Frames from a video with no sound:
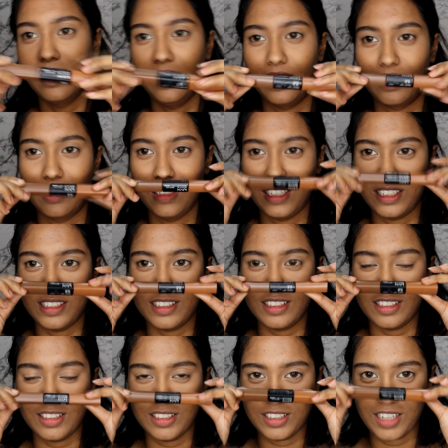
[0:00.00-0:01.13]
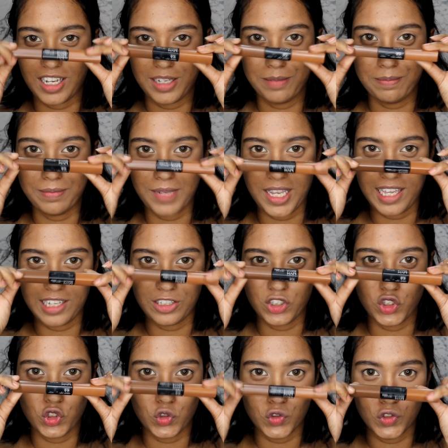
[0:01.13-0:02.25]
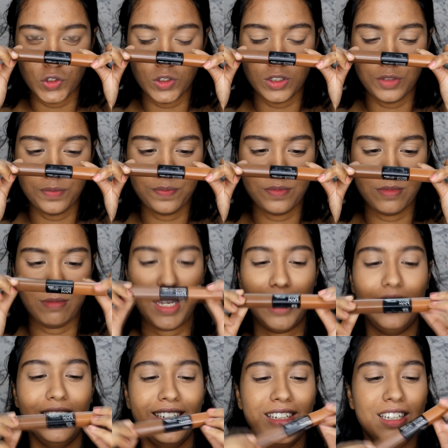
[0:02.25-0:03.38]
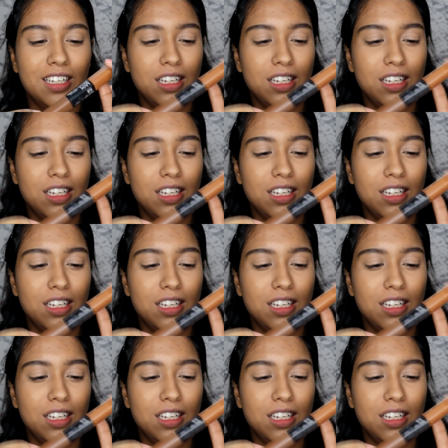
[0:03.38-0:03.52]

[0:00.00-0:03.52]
the NYX Sculpt and Duo palette.